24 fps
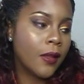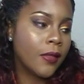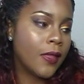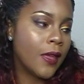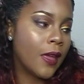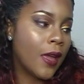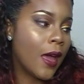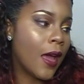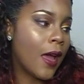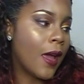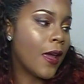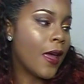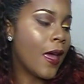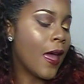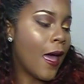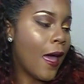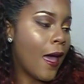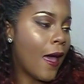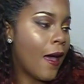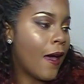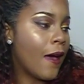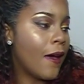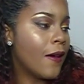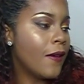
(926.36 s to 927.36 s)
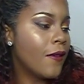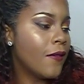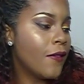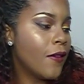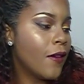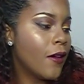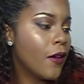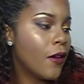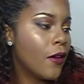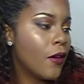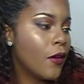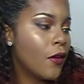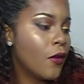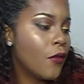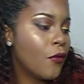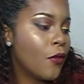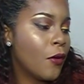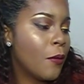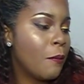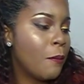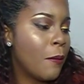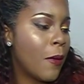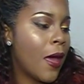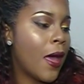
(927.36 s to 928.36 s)
Another product that I
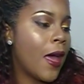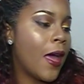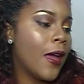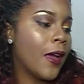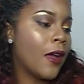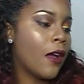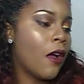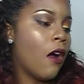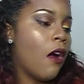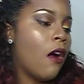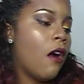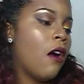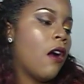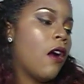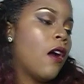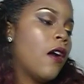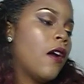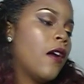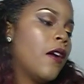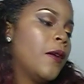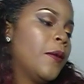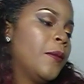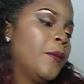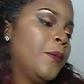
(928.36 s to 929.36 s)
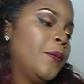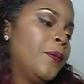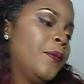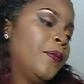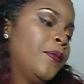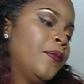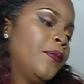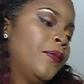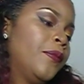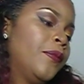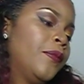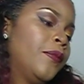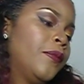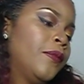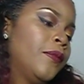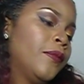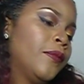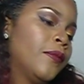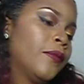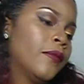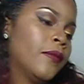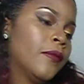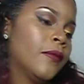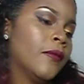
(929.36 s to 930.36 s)
have from MAC are